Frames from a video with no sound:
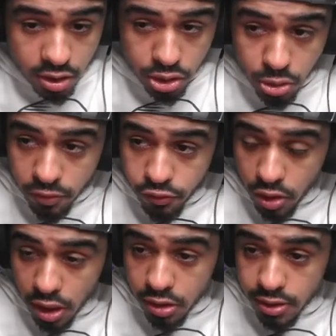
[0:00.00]
doing
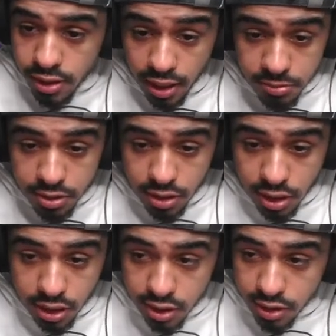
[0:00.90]
400 times
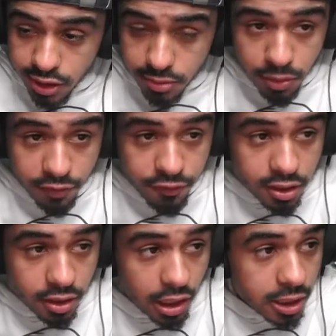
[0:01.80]
and, and get my
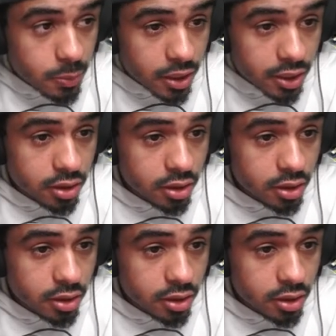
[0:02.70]
freaking luck, man.